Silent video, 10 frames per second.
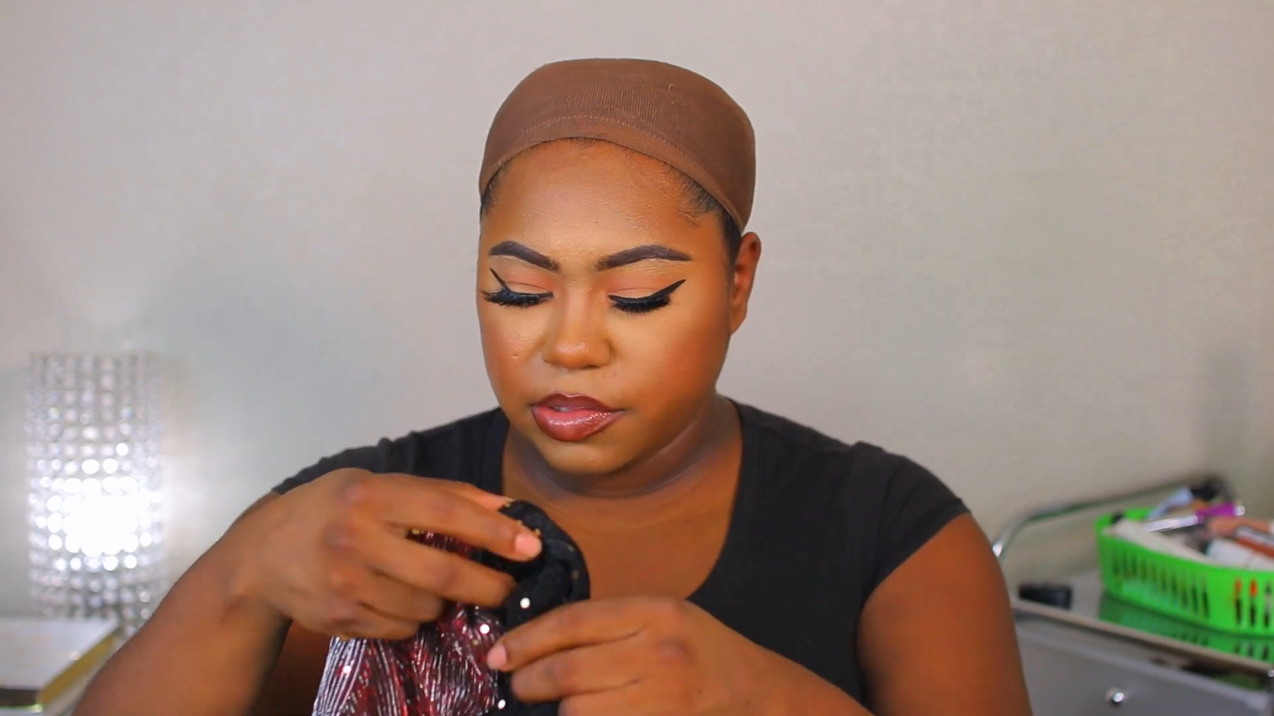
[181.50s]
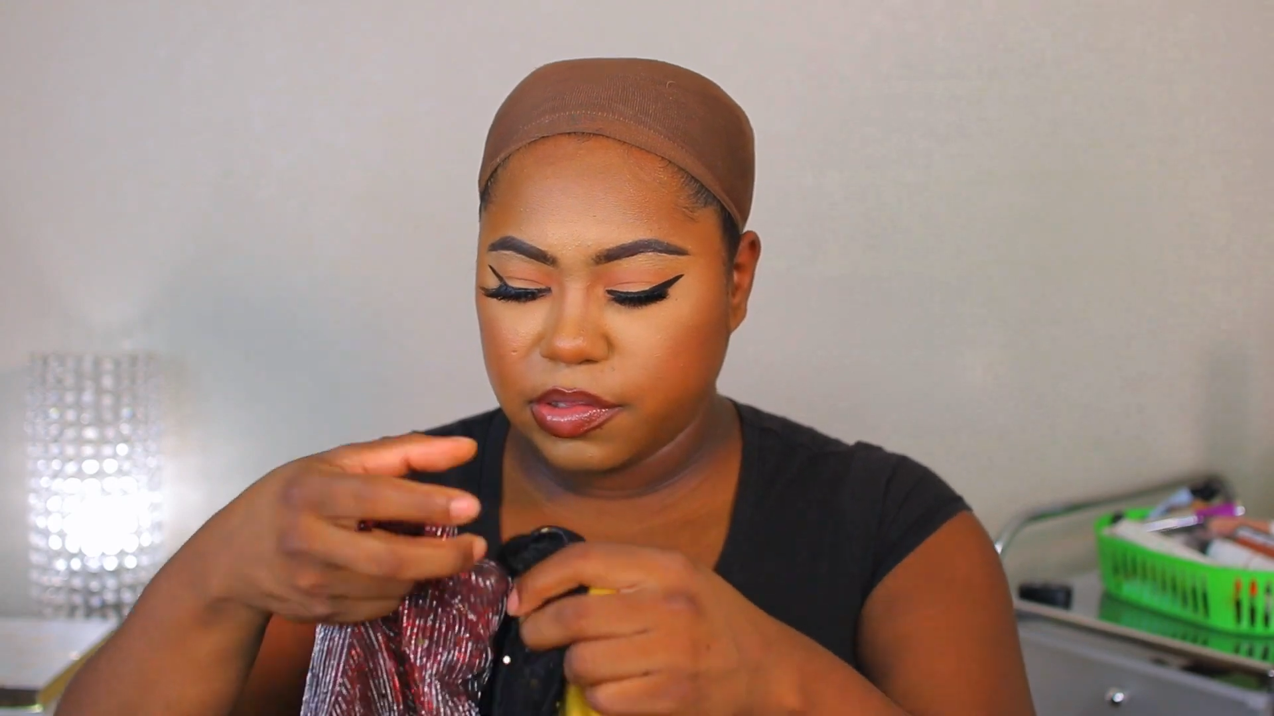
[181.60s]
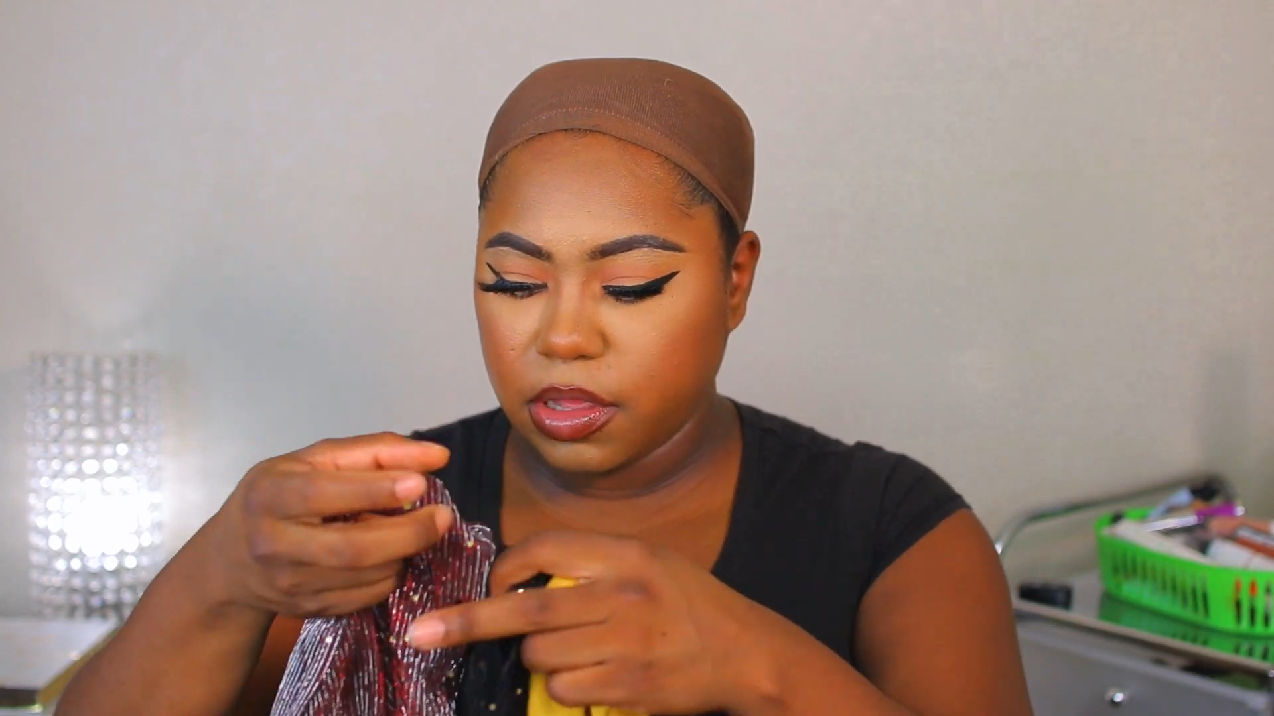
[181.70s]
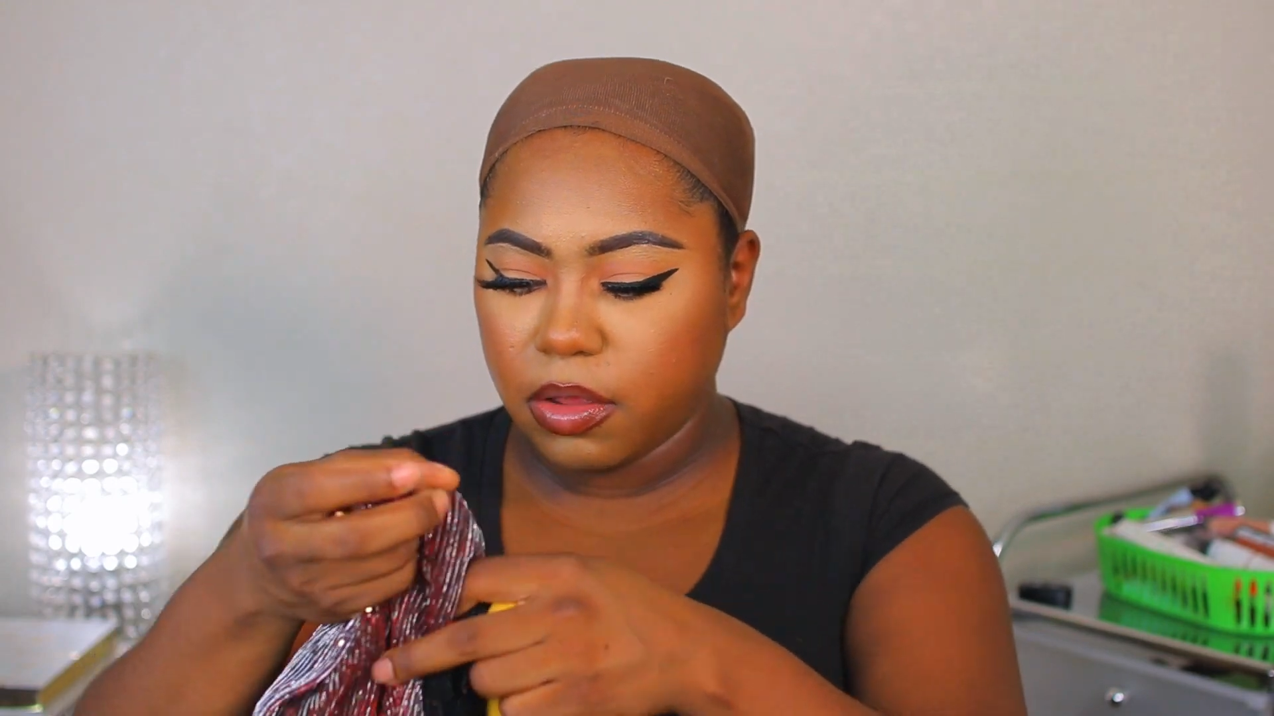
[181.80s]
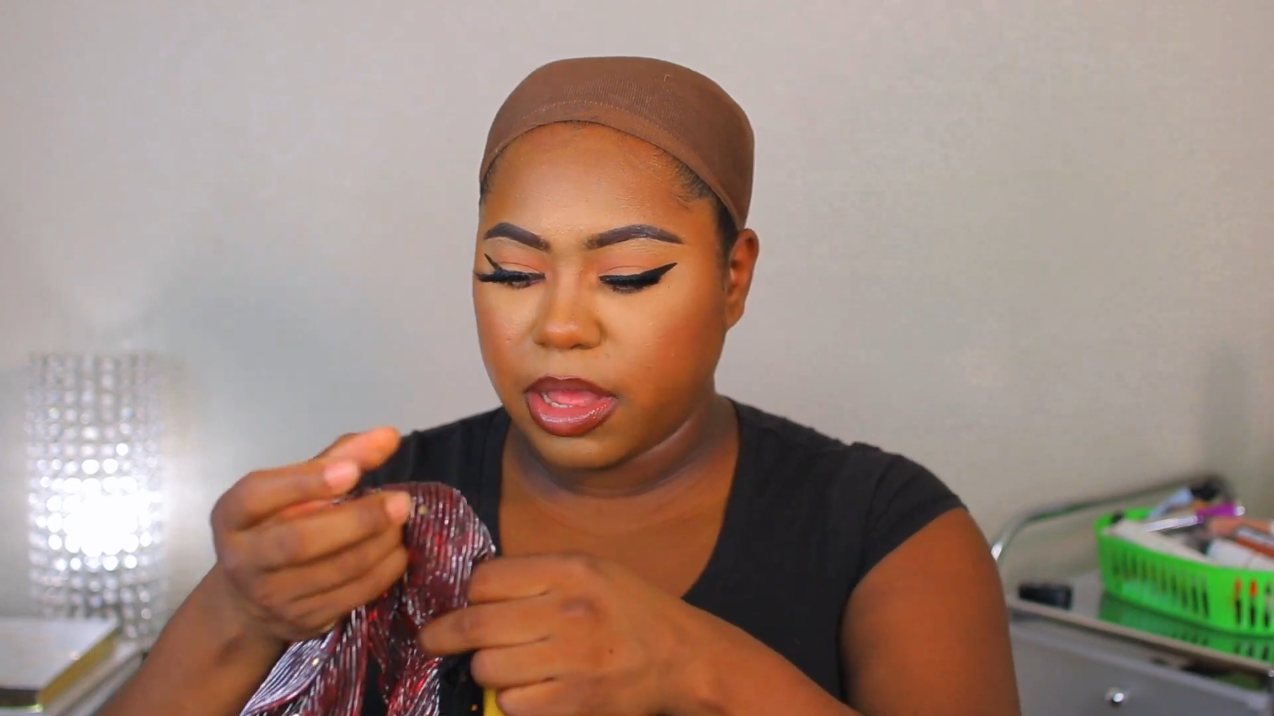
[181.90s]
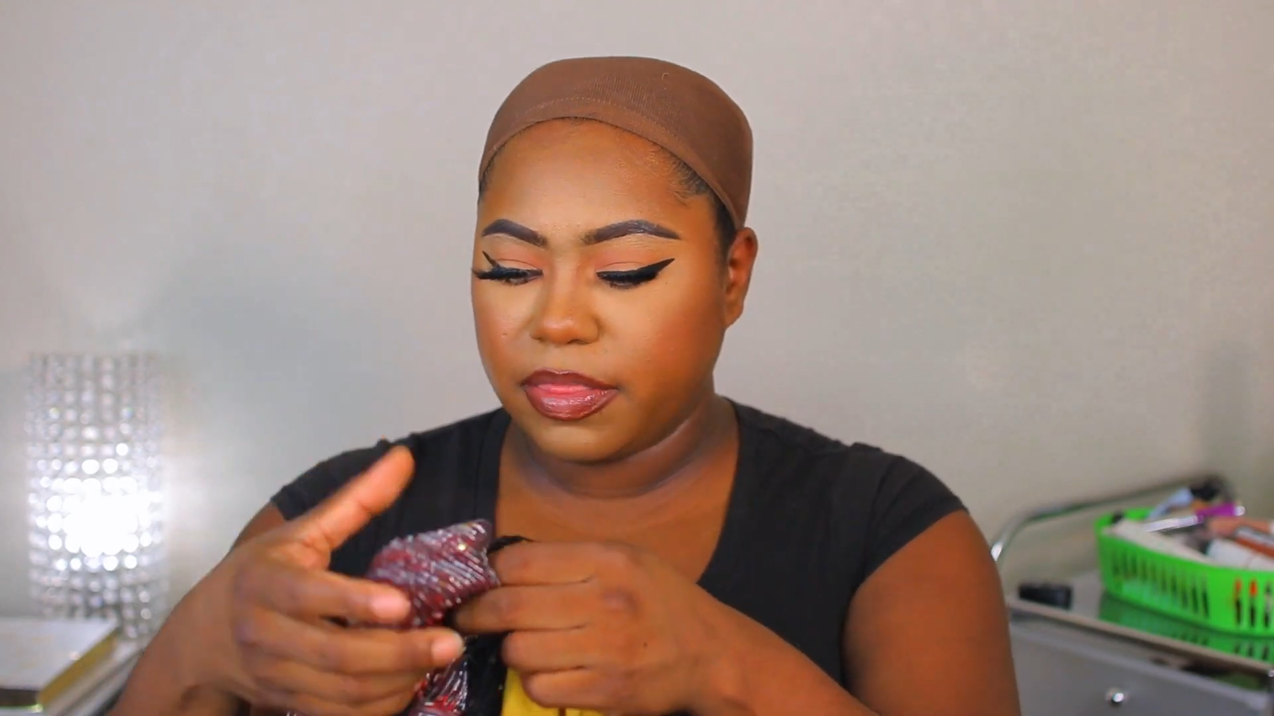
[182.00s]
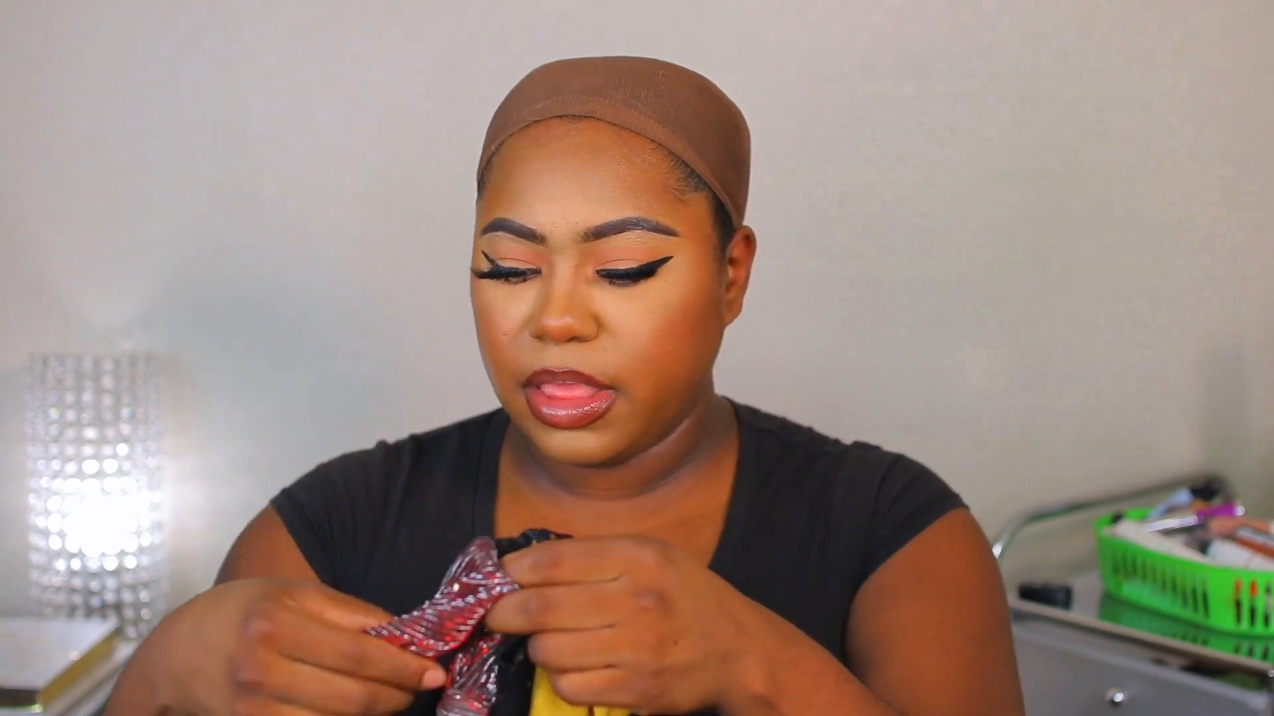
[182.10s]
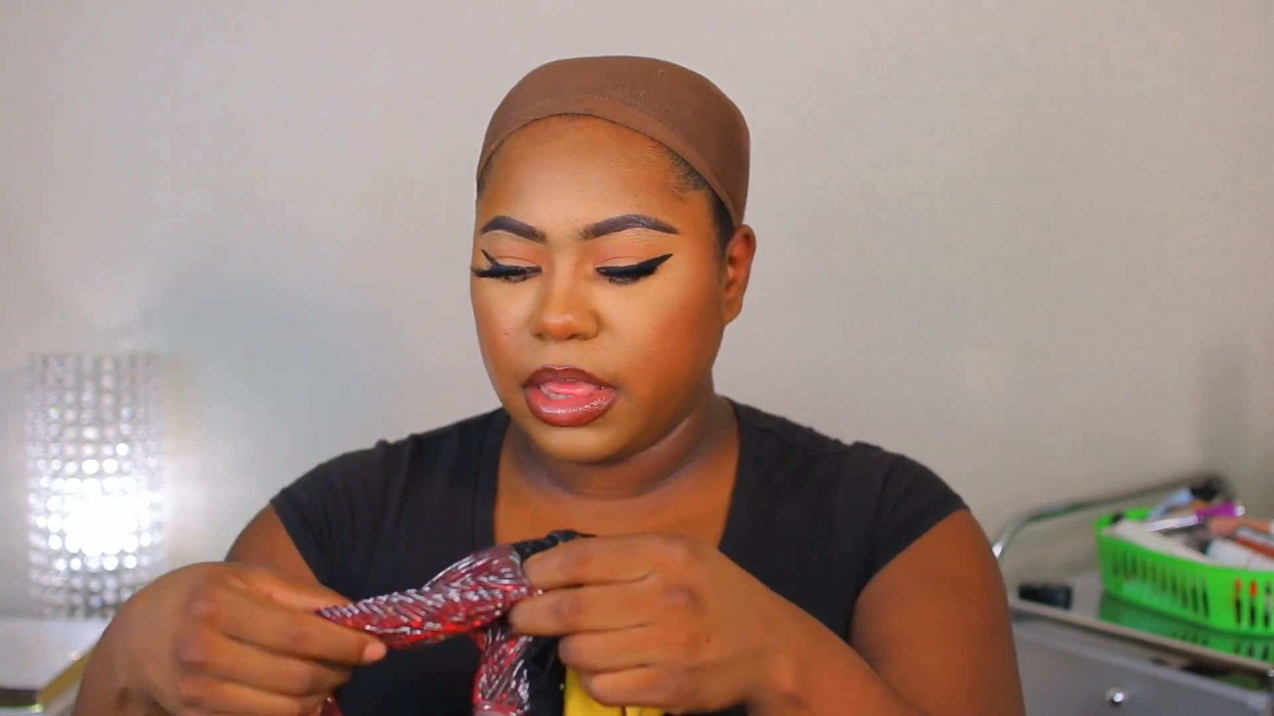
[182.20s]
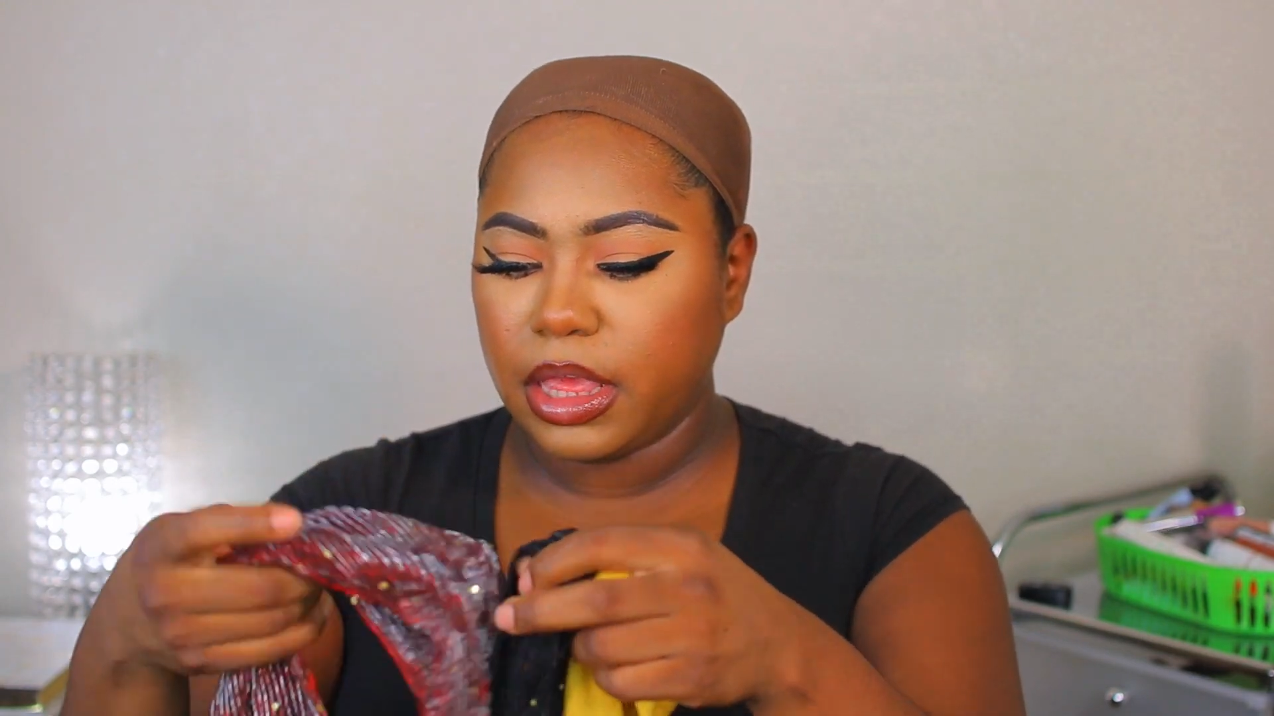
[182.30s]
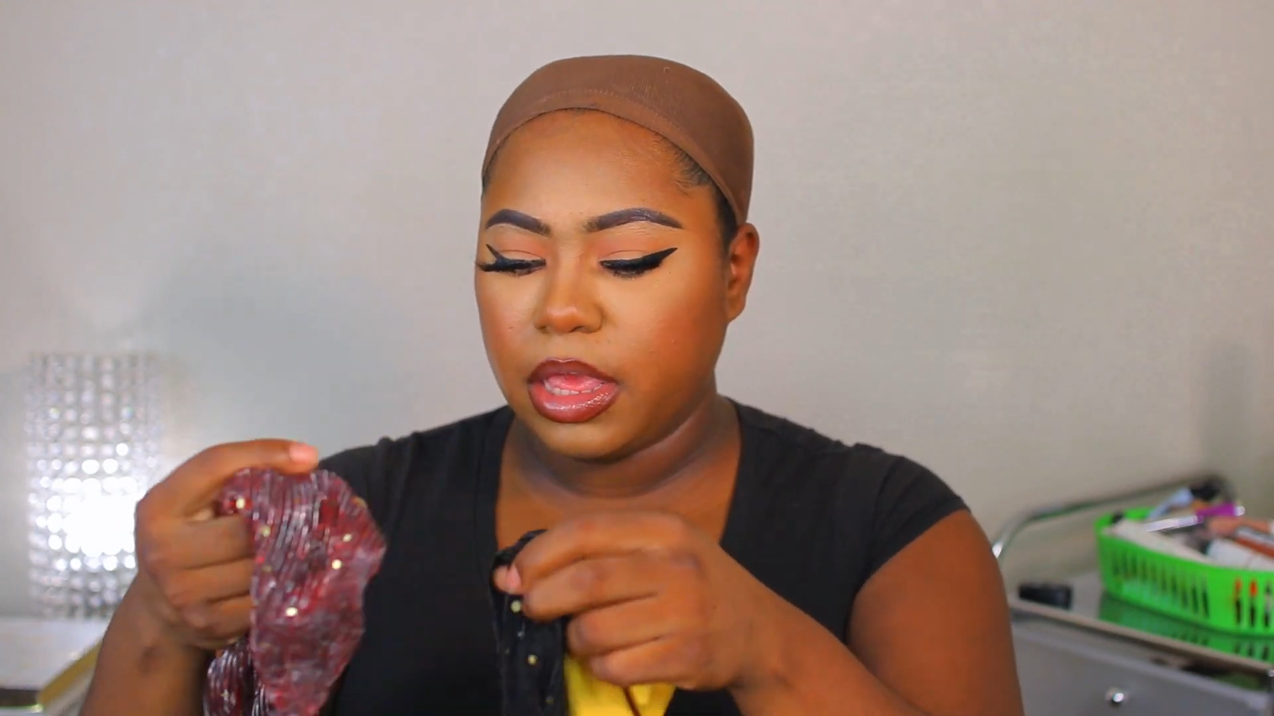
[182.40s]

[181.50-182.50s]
So I think